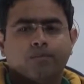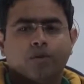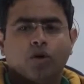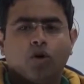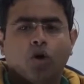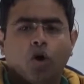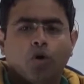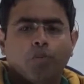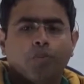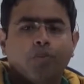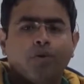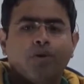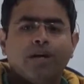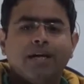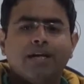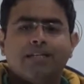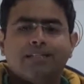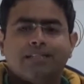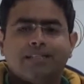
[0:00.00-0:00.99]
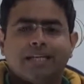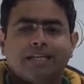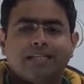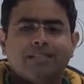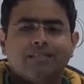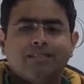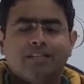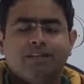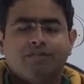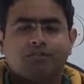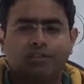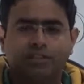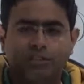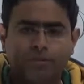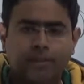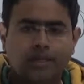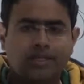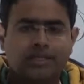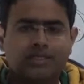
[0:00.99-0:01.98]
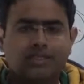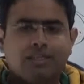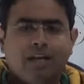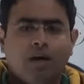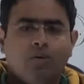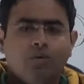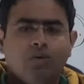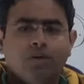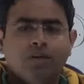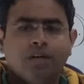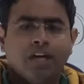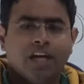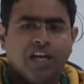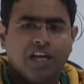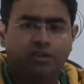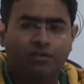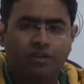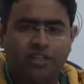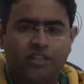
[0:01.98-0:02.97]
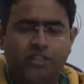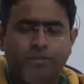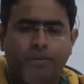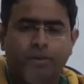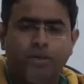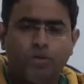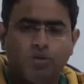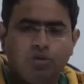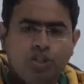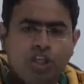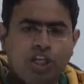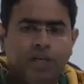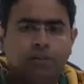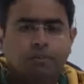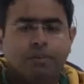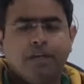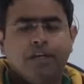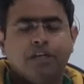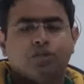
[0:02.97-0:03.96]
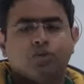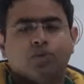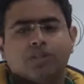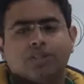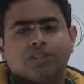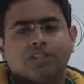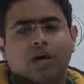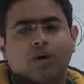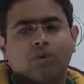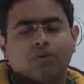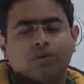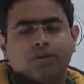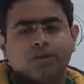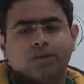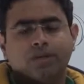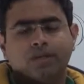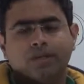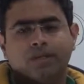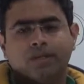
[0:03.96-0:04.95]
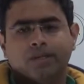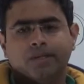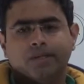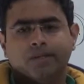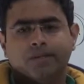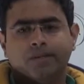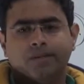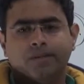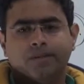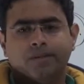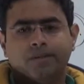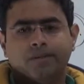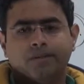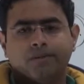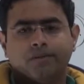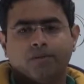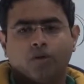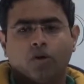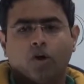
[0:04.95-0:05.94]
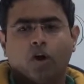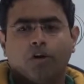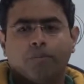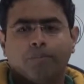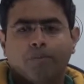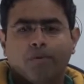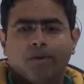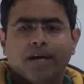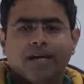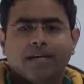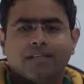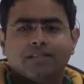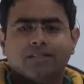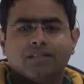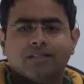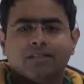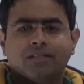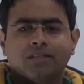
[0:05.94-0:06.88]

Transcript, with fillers: The corporate sector's investment is down. Investment to G D P ratio is down. Corporates,